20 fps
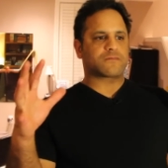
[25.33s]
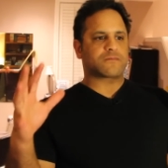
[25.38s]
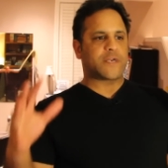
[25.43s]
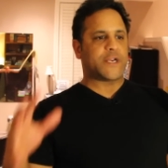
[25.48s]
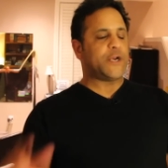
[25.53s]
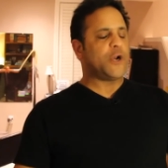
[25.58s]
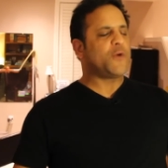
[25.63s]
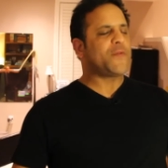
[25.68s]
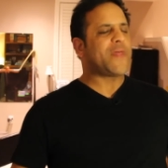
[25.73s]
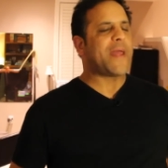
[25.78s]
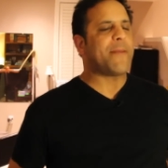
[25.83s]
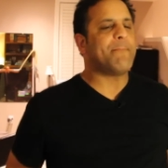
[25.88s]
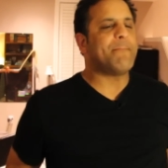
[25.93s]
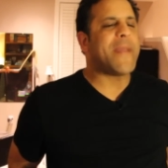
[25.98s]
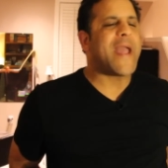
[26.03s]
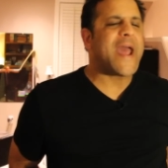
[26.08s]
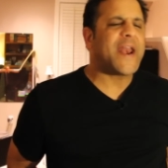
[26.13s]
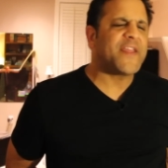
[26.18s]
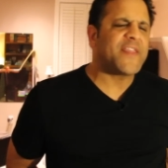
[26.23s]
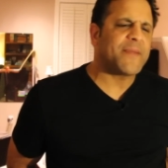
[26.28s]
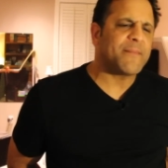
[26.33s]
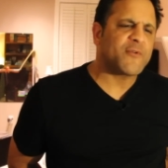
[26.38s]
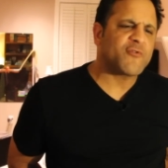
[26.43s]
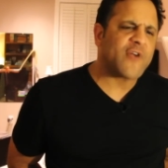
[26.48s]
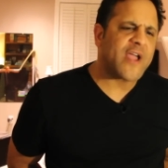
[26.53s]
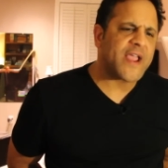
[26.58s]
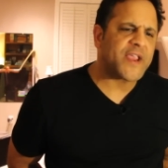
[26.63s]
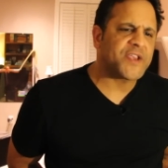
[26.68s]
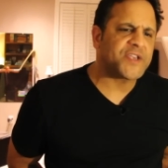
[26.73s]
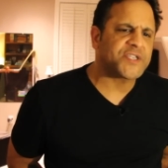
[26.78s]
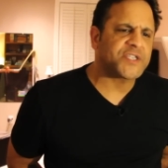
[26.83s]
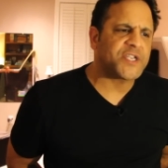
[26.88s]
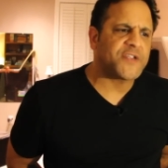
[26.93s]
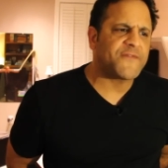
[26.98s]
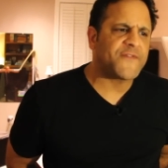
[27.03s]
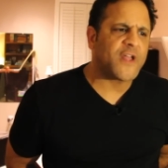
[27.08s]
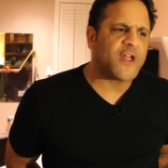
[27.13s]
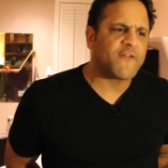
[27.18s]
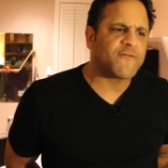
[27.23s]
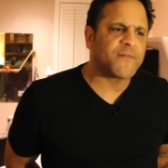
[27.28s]
You know that manna that miraculously
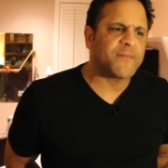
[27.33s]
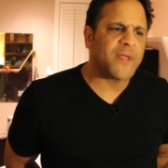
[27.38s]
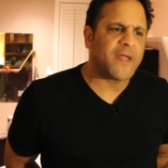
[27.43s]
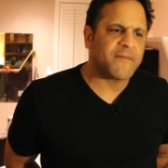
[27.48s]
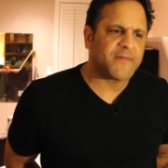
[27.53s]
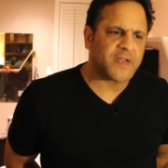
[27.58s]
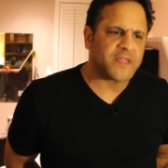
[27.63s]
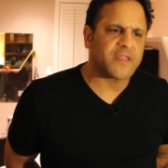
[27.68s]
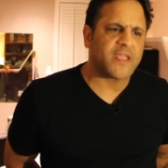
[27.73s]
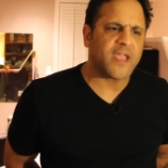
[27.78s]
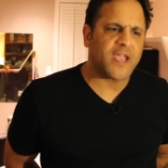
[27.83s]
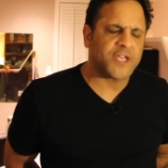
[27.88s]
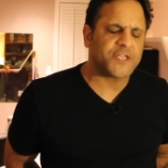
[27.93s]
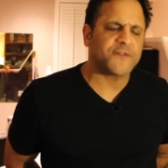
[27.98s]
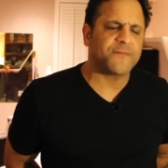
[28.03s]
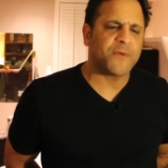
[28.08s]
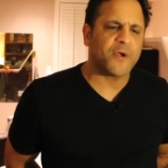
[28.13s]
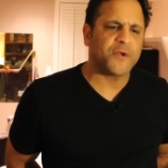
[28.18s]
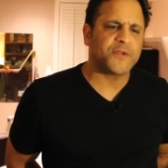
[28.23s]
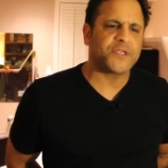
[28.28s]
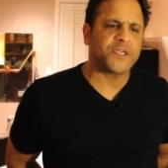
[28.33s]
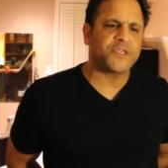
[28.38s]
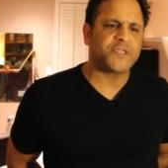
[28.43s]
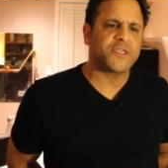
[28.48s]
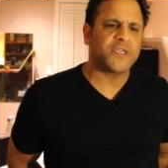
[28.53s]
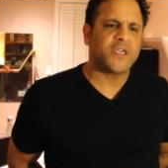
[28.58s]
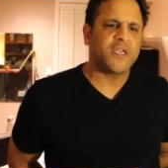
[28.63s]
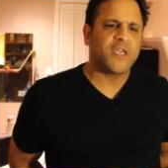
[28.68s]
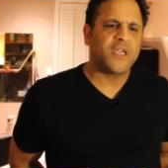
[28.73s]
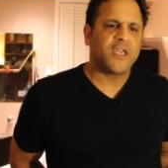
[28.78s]
fell from heaven at the hands of Moses?